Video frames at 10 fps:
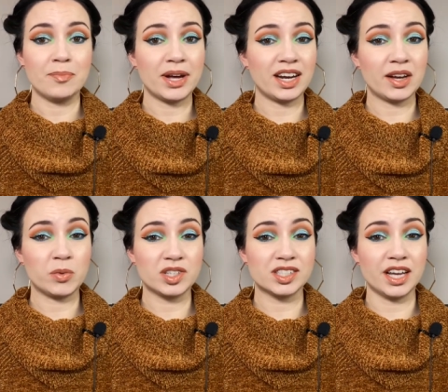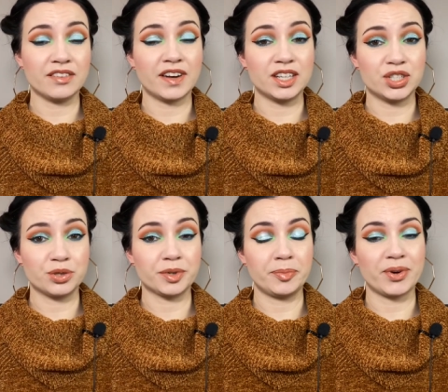But I will say if I do
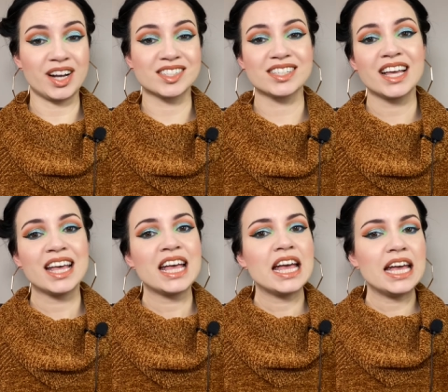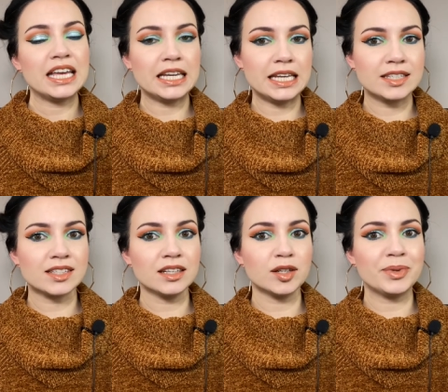repress, it is a
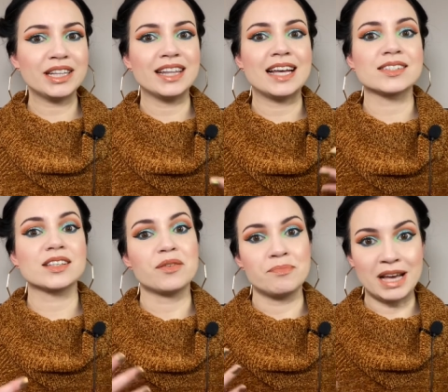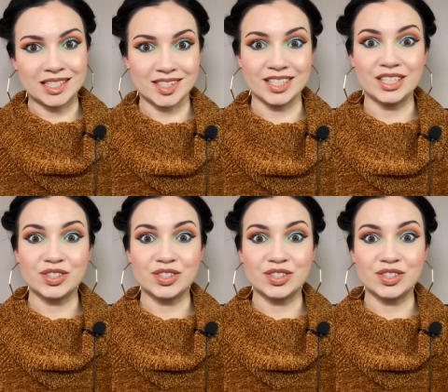little bit less messy.